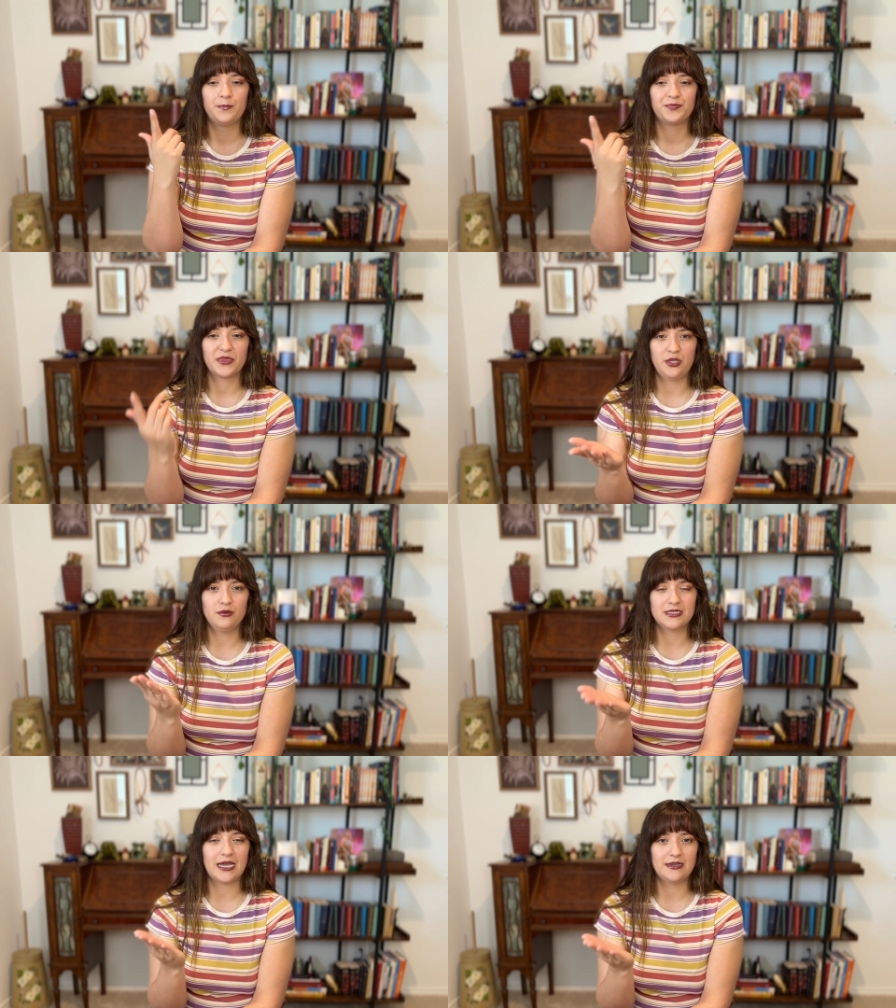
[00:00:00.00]

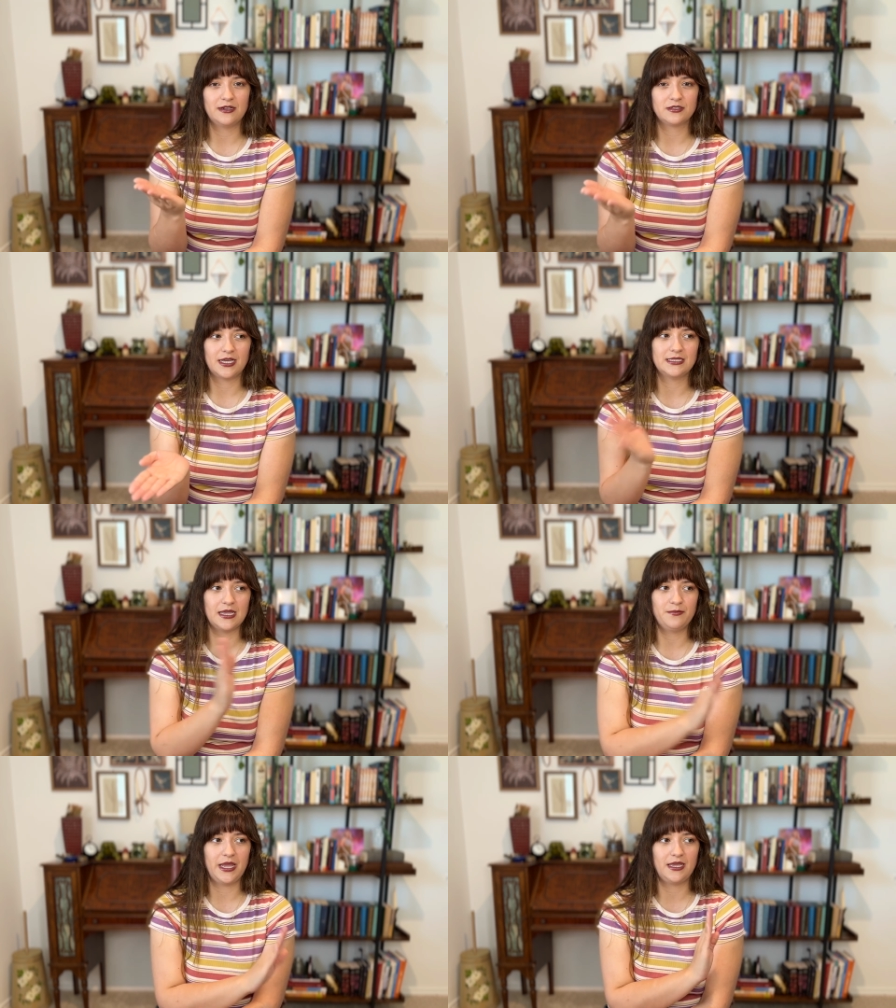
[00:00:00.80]
use that needle size
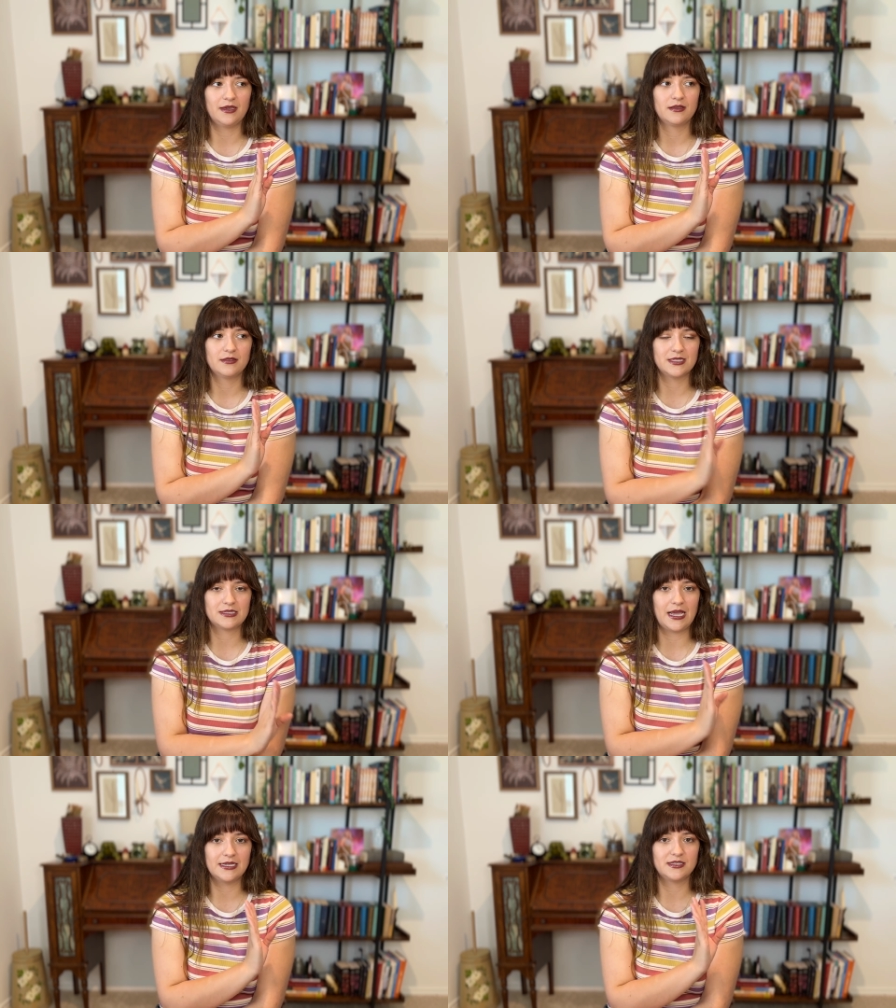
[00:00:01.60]
and make the
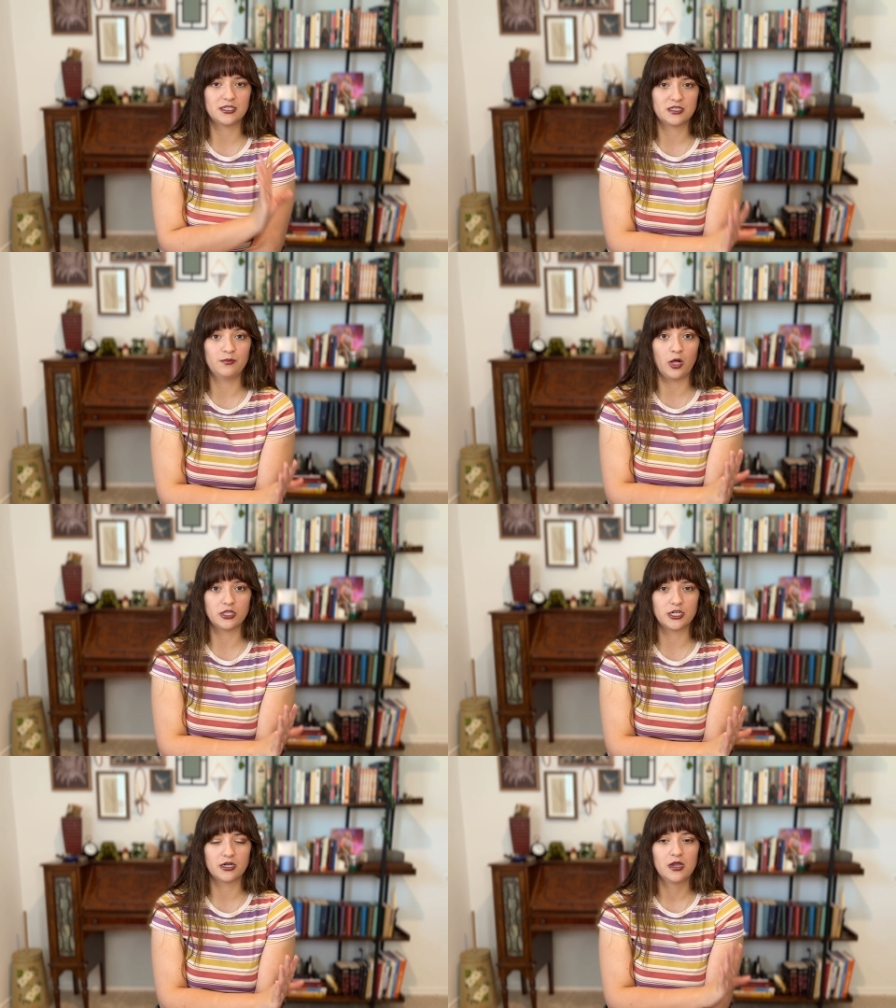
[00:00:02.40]
size
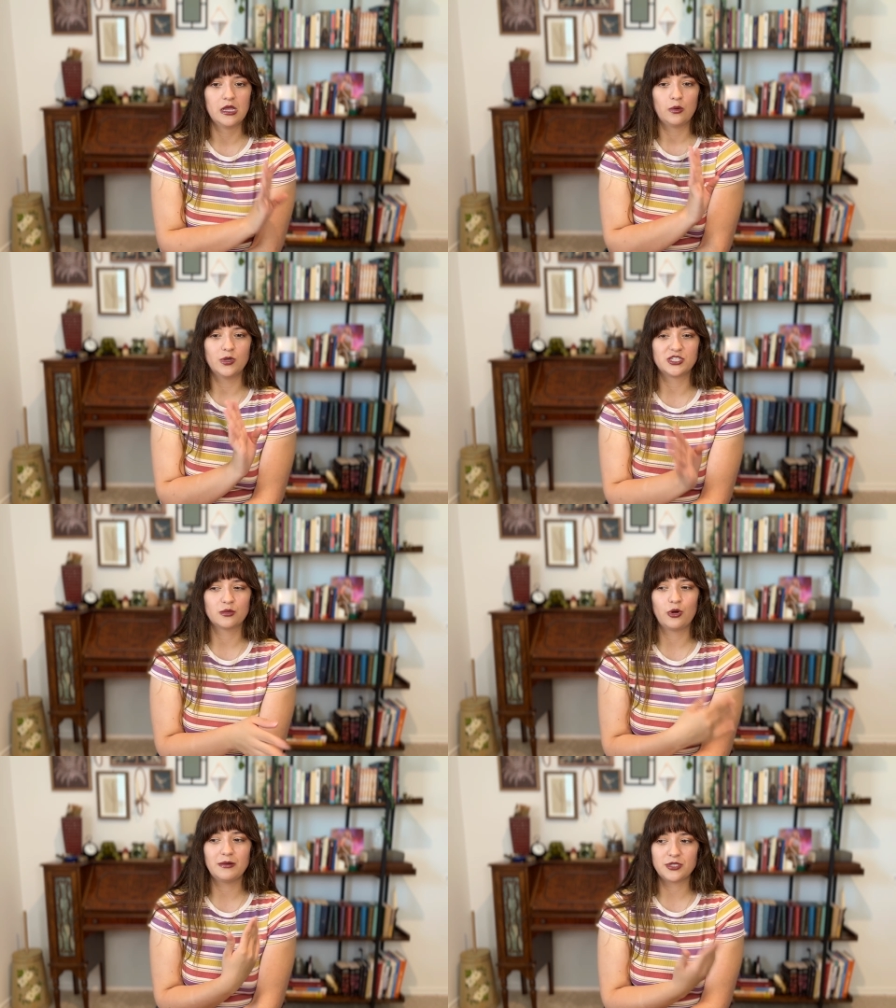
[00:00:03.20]
smaller, which the
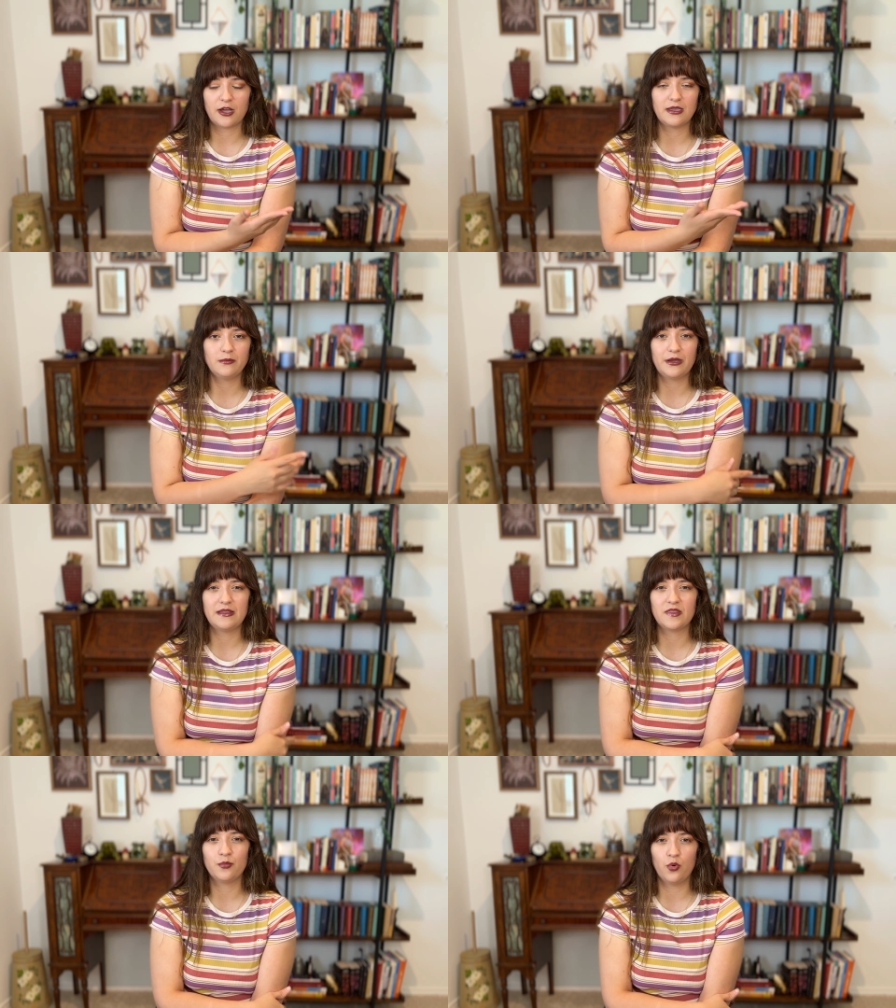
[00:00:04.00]
more I'm talking about
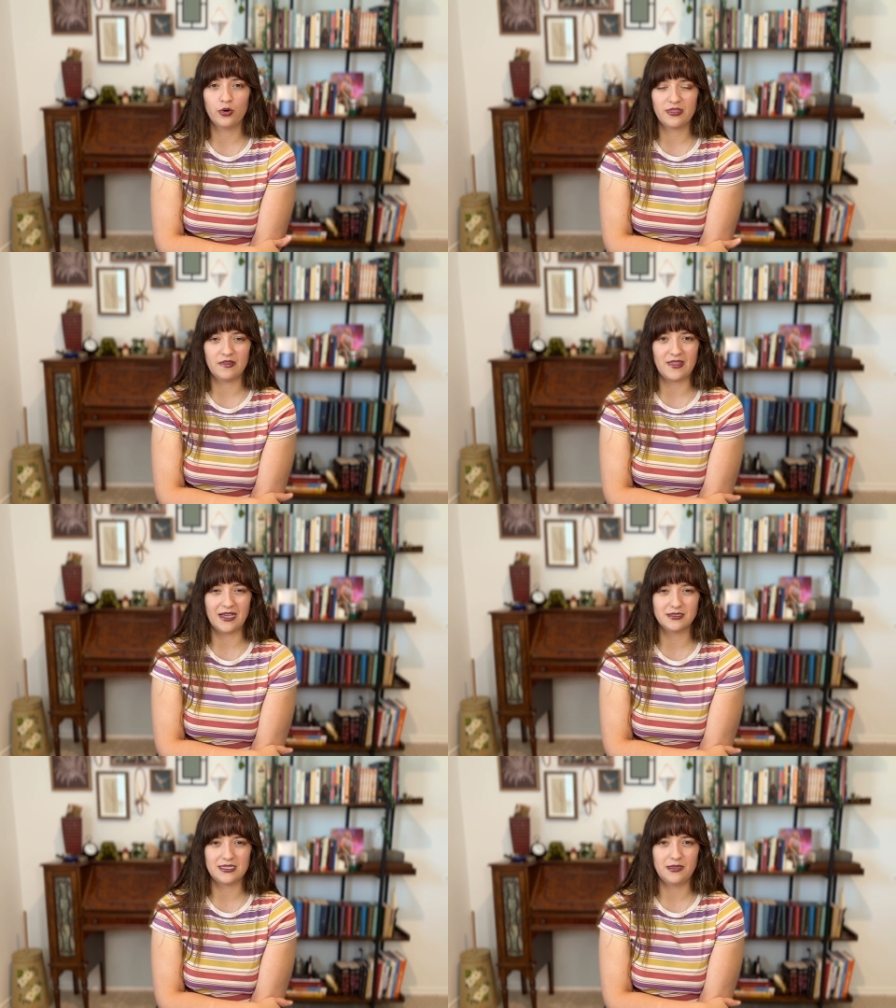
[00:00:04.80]
it, the more
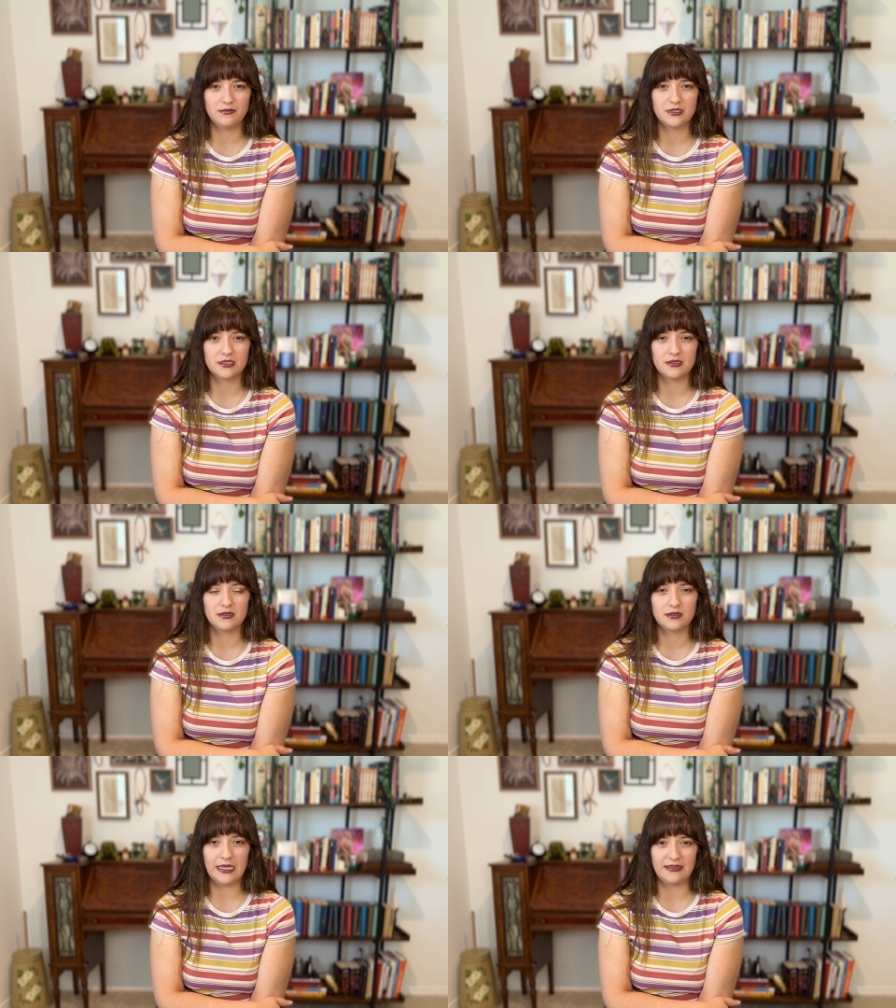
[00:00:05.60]
that seems
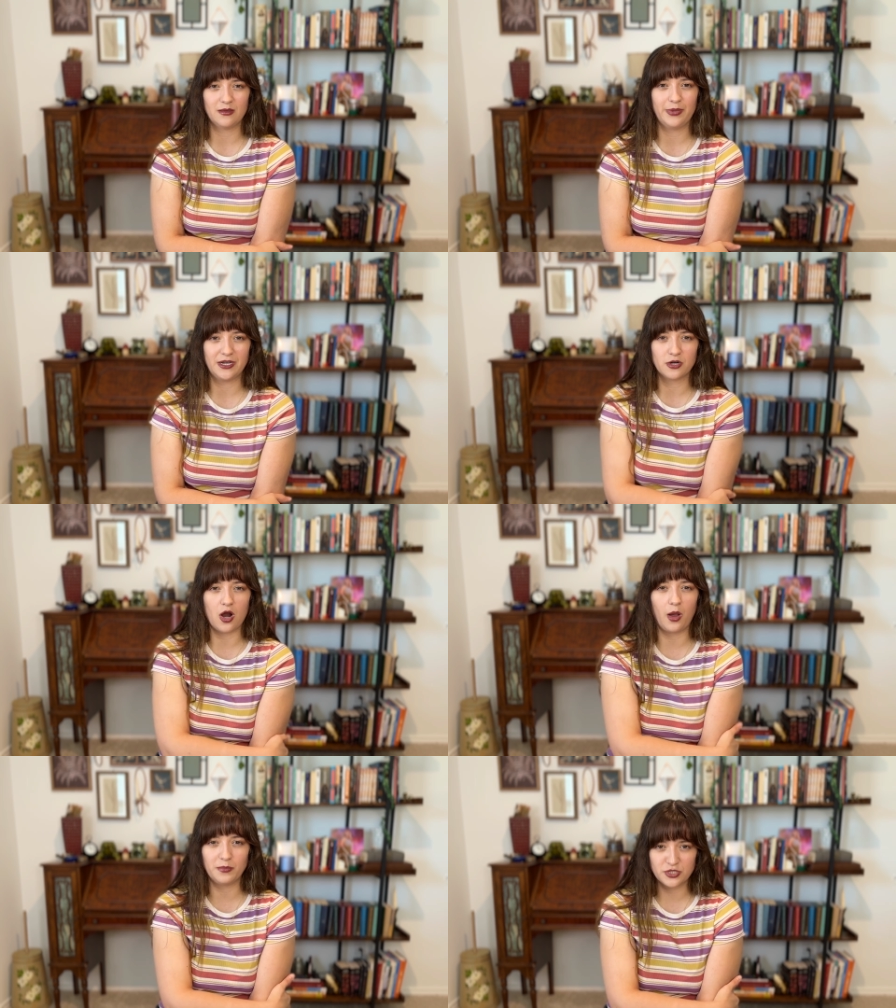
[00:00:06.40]
like the better
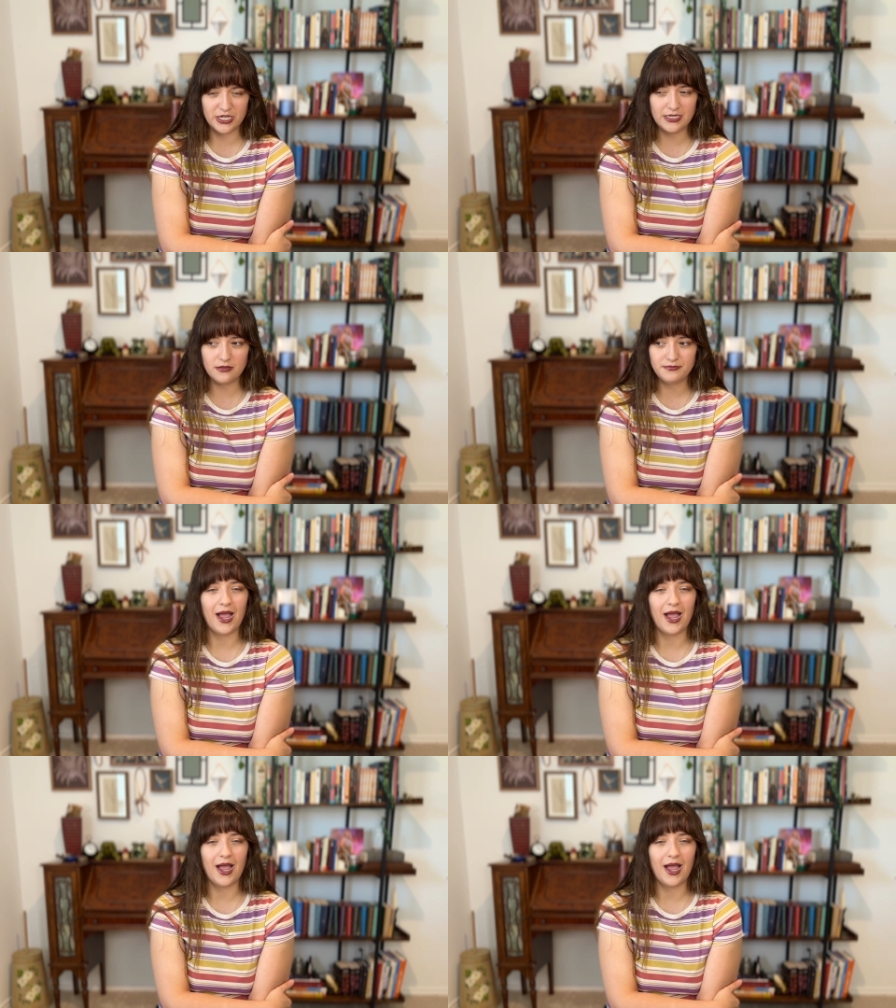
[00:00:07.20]
option.